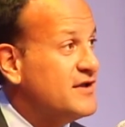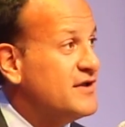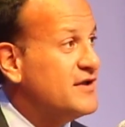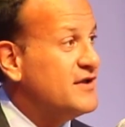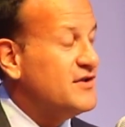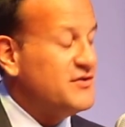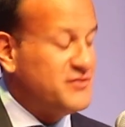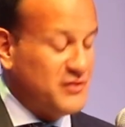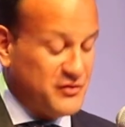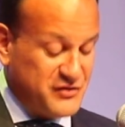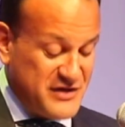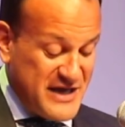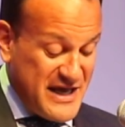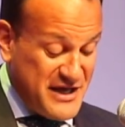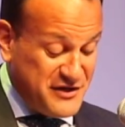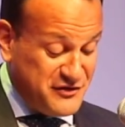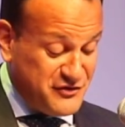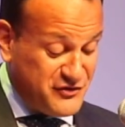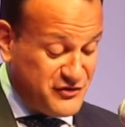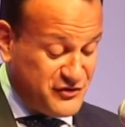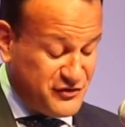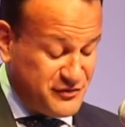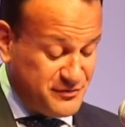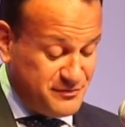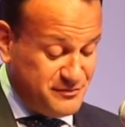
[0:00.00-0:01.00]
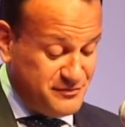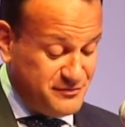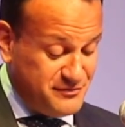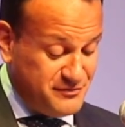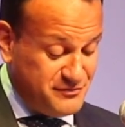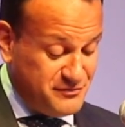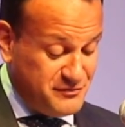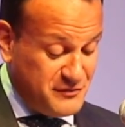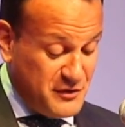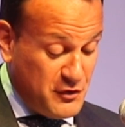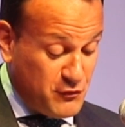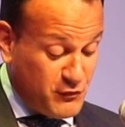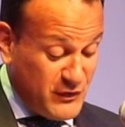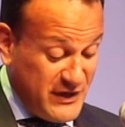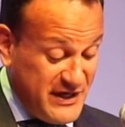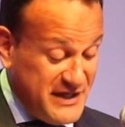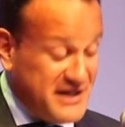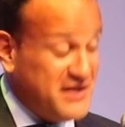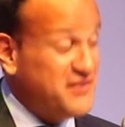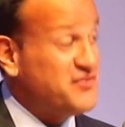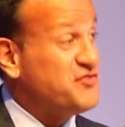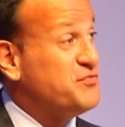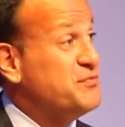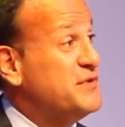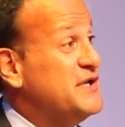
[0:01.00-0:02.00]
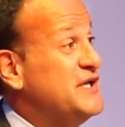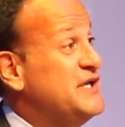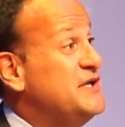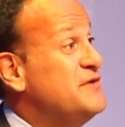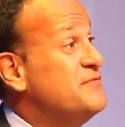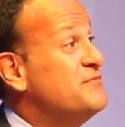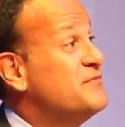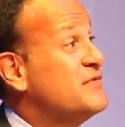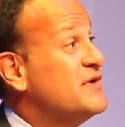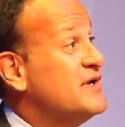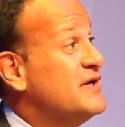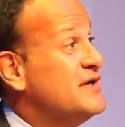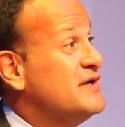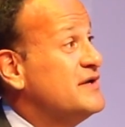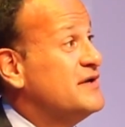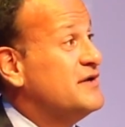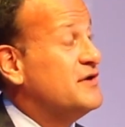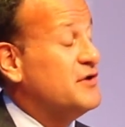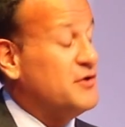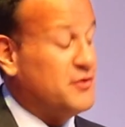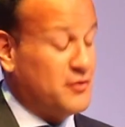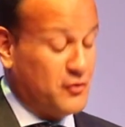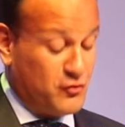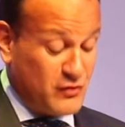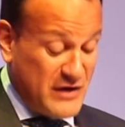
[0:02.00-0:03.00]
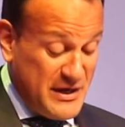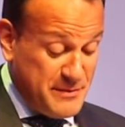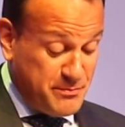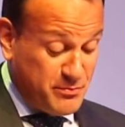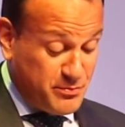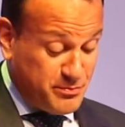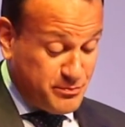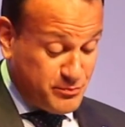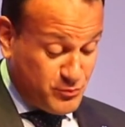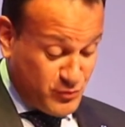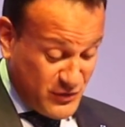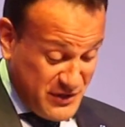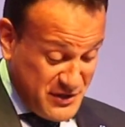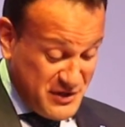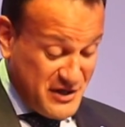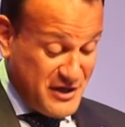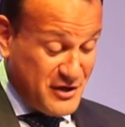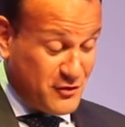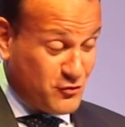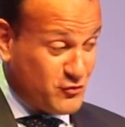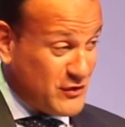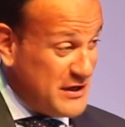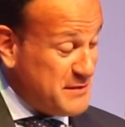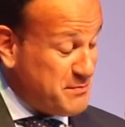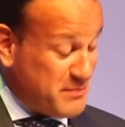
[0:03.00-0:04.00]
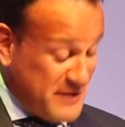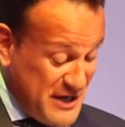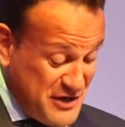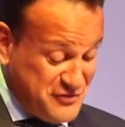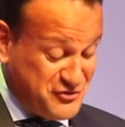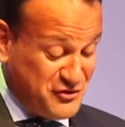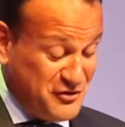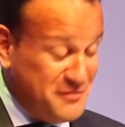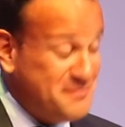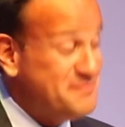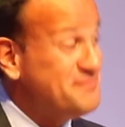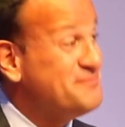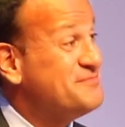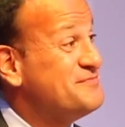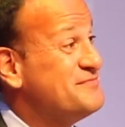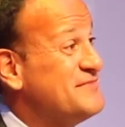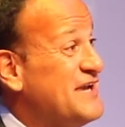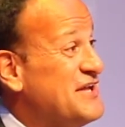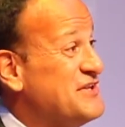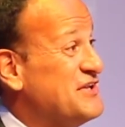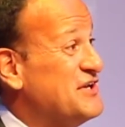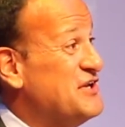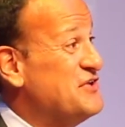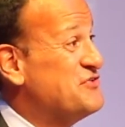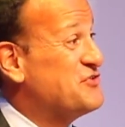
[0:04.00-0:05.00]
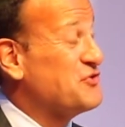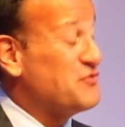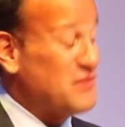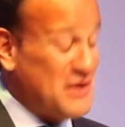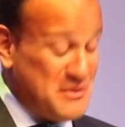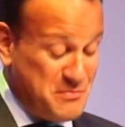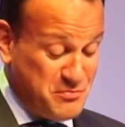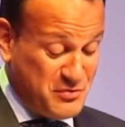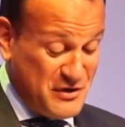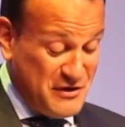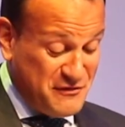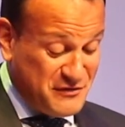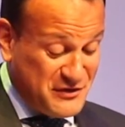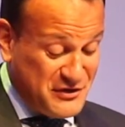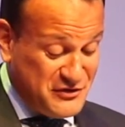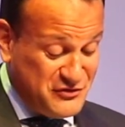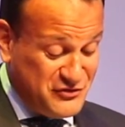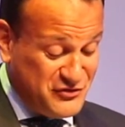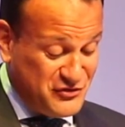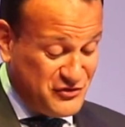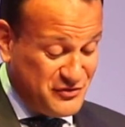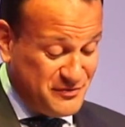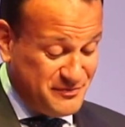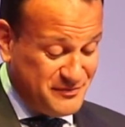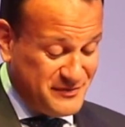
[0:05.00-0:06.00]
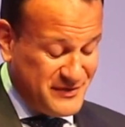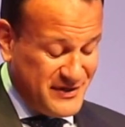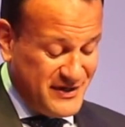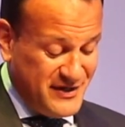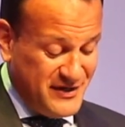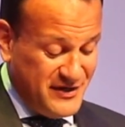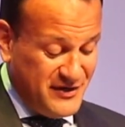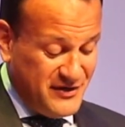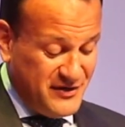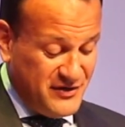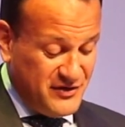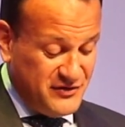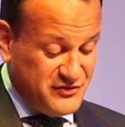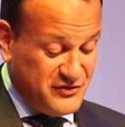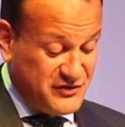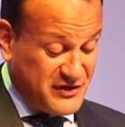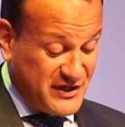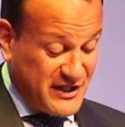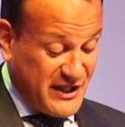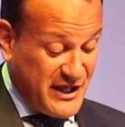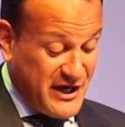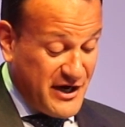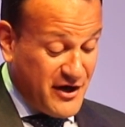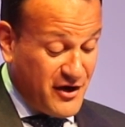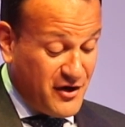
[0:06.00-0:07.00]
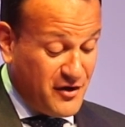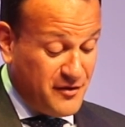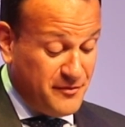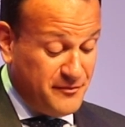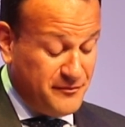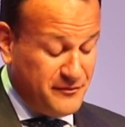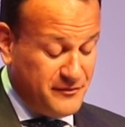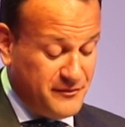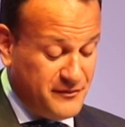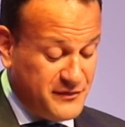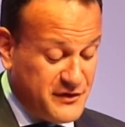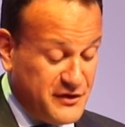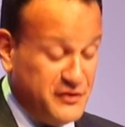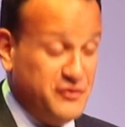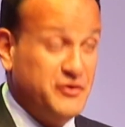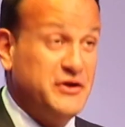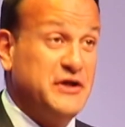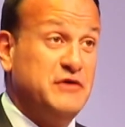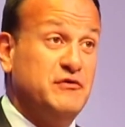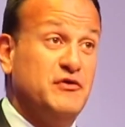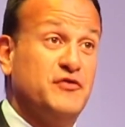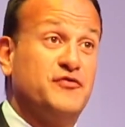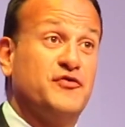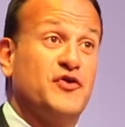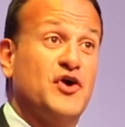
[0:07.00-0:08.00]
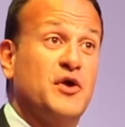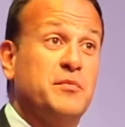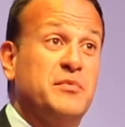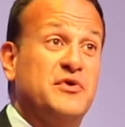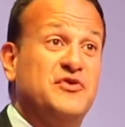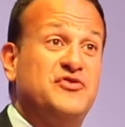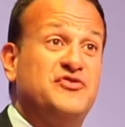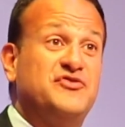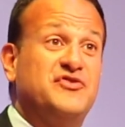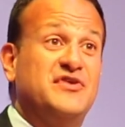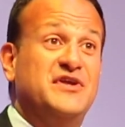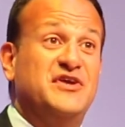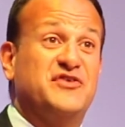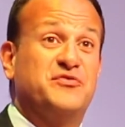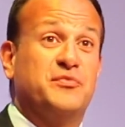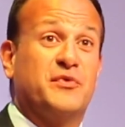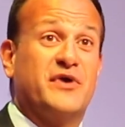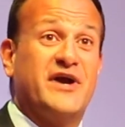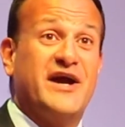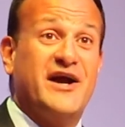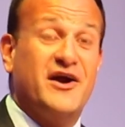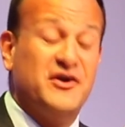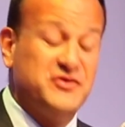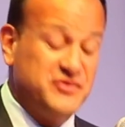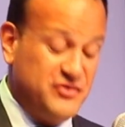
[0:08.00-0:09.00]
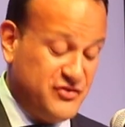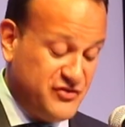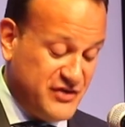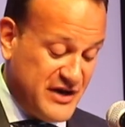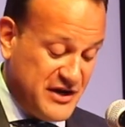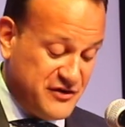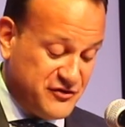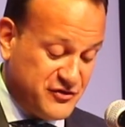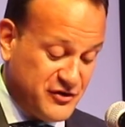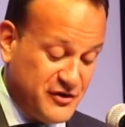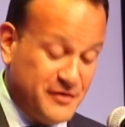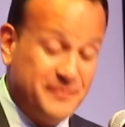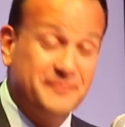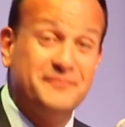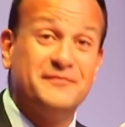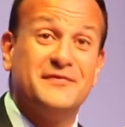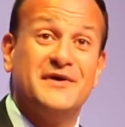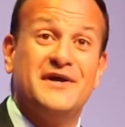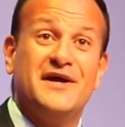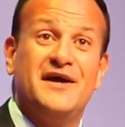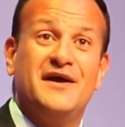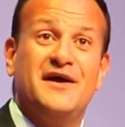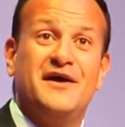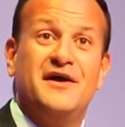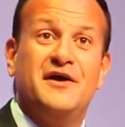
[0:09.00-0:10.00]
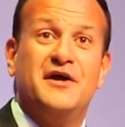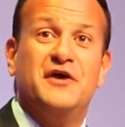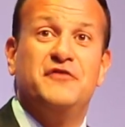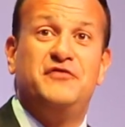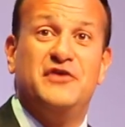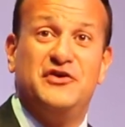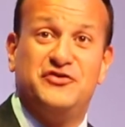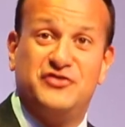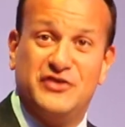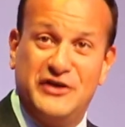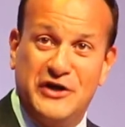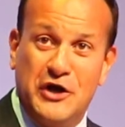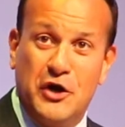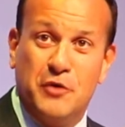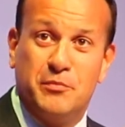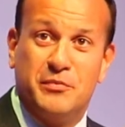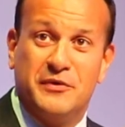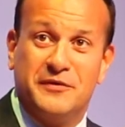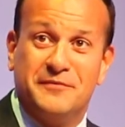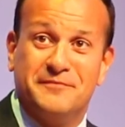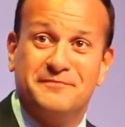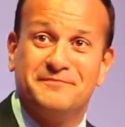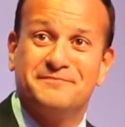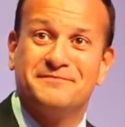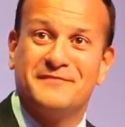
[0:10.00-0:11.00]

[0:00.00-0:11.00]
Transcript: So to end, it really gives me great pleasure, and it is a great privilege, to declare the newly refurbished Lismore Heritage Centre officially open.